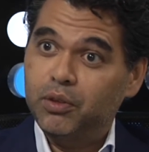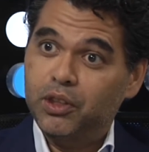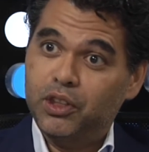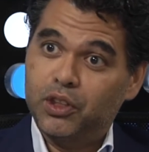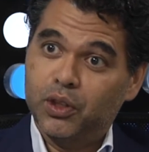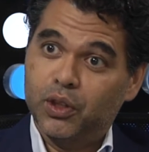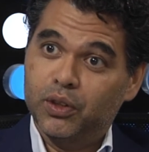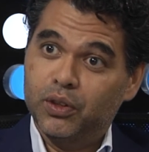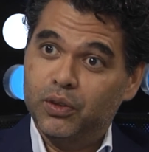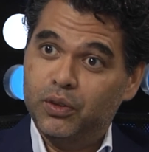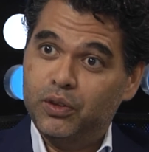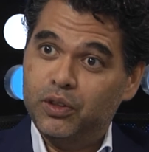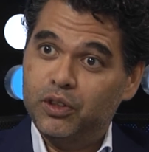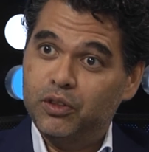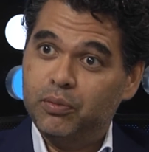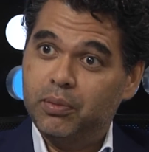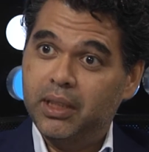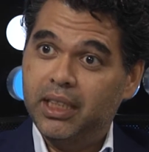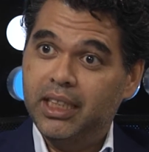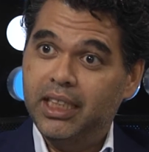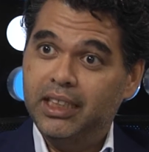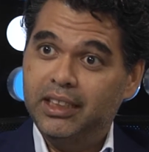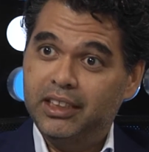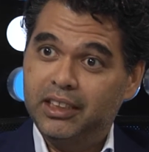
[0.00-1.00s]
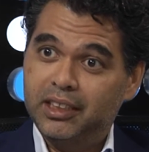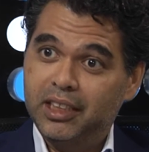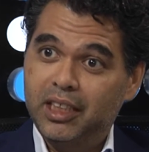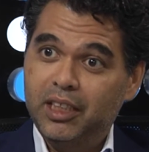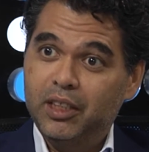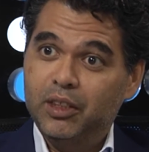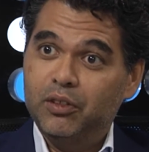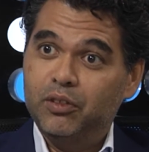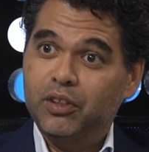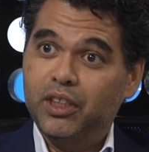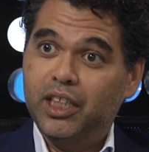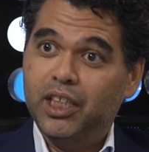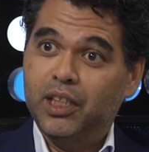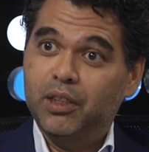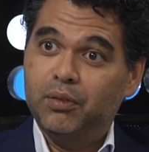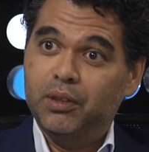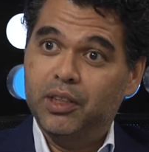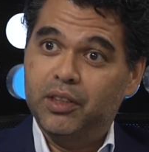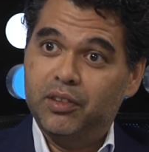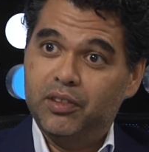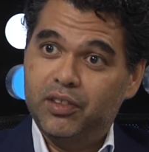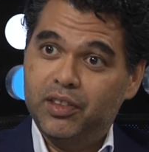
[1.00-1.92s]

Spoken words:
shot into space together with